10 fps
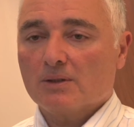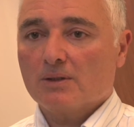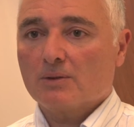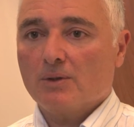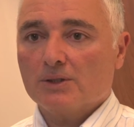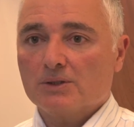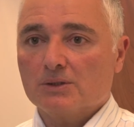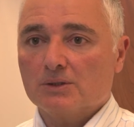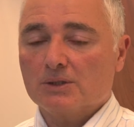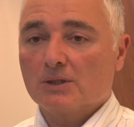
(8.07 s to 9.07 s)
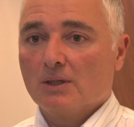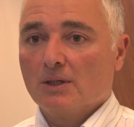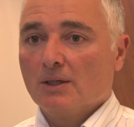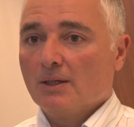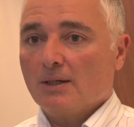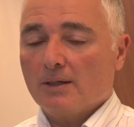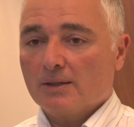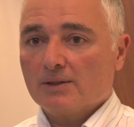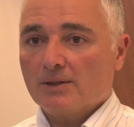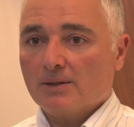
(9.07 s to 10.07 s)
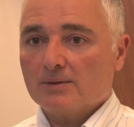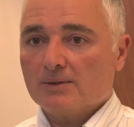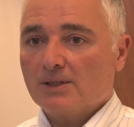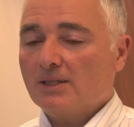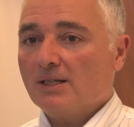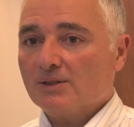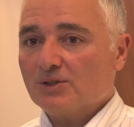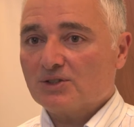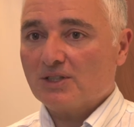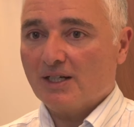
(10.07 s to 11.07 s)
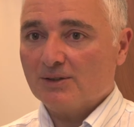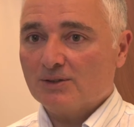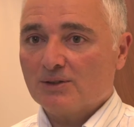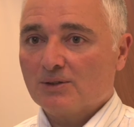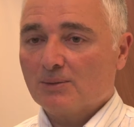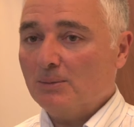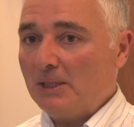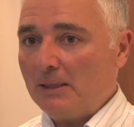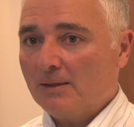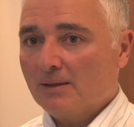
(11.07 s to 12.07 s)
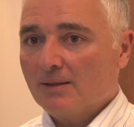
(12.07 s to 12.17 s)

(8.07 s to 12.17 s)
The questions aren't there. Did he understand me?